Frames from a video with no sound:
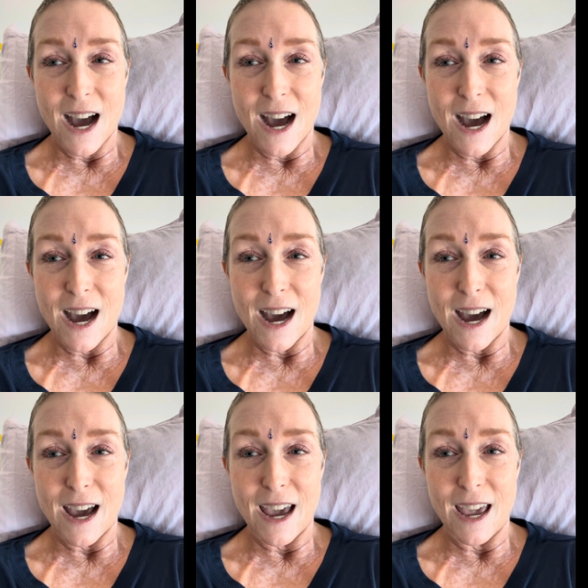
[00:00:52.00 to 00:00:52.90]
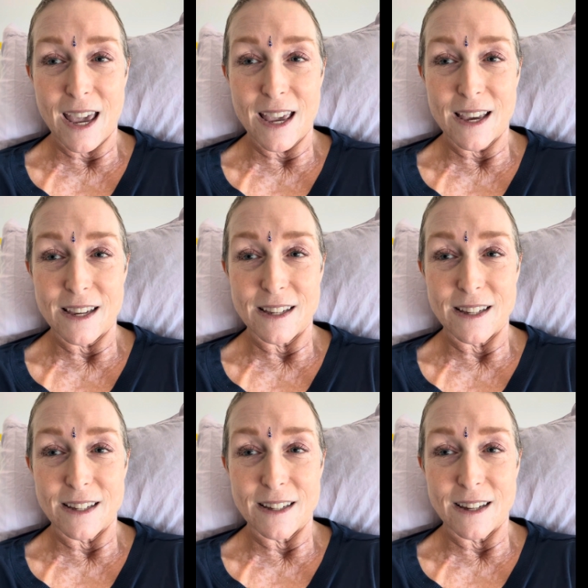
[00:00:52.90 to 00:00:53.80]
I
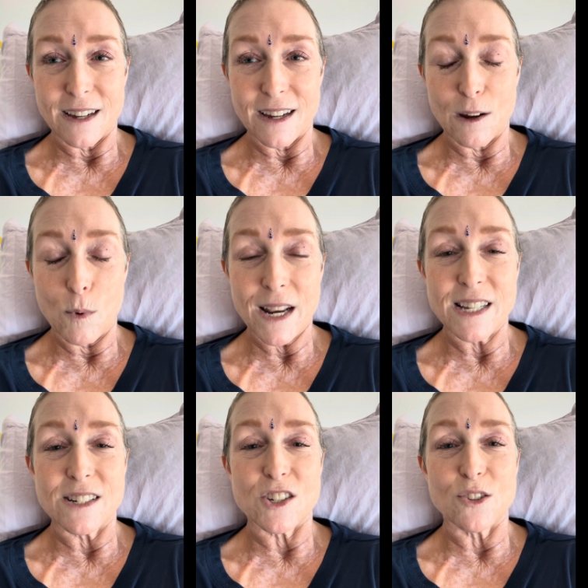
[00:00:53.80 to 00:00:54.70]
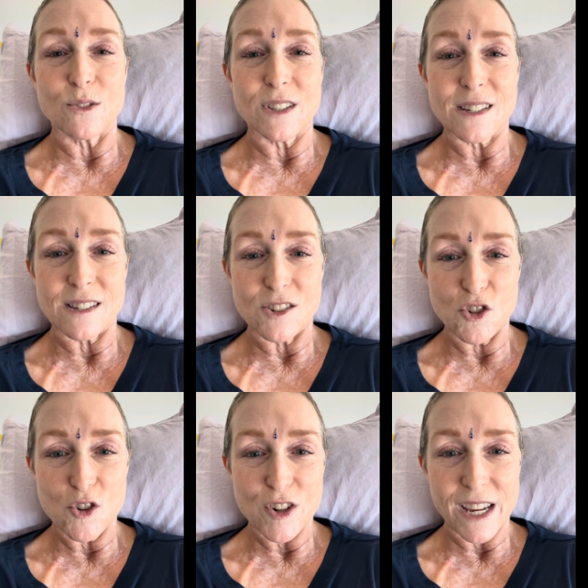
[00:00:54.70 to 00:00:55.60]
went into this
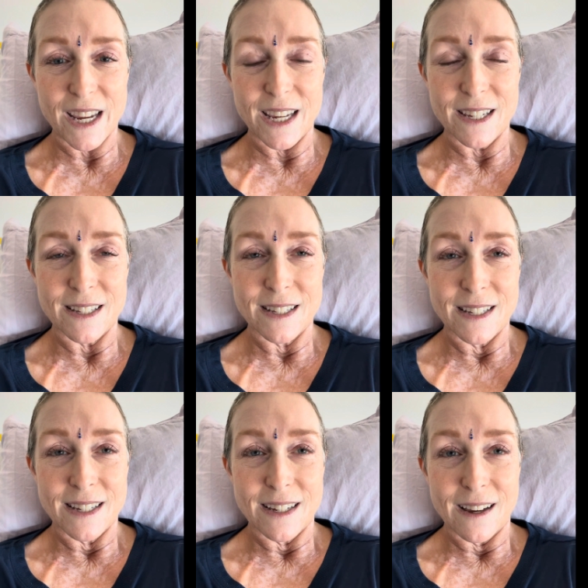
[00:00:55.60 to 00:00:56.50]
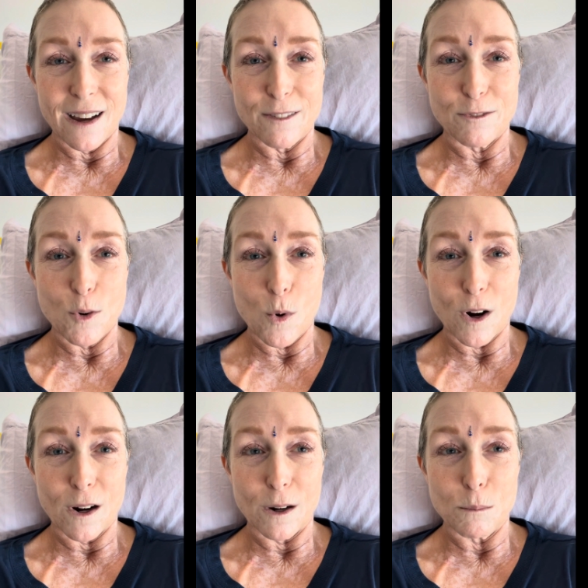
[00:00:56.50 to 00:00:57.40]
journey
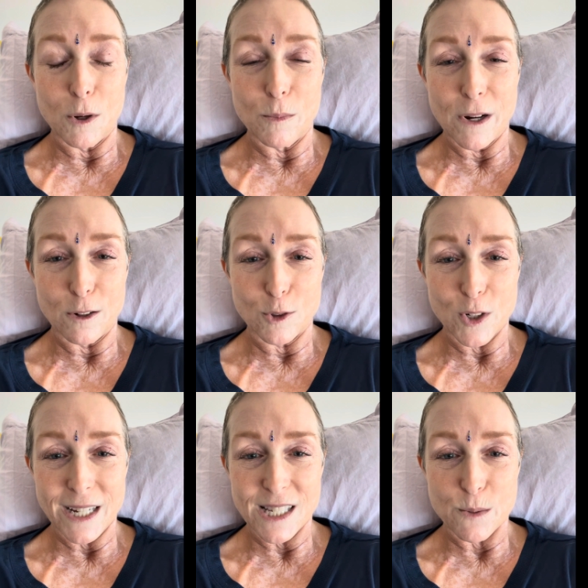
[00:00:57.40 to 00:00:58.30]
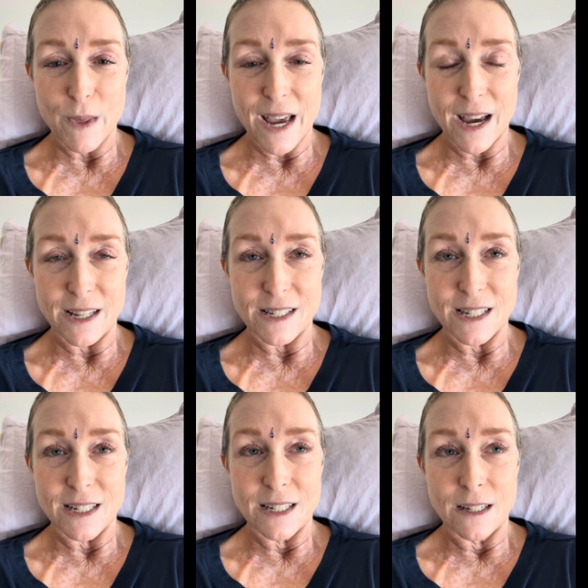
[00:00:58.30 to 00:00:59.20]
for bone marrow transplant
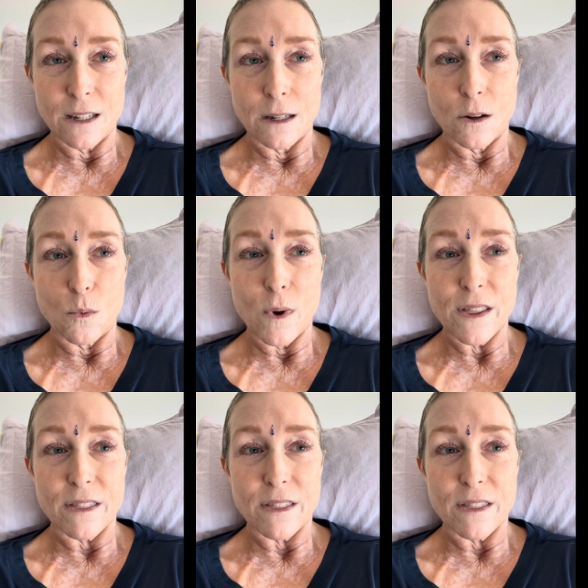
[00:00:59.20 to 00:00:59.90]
with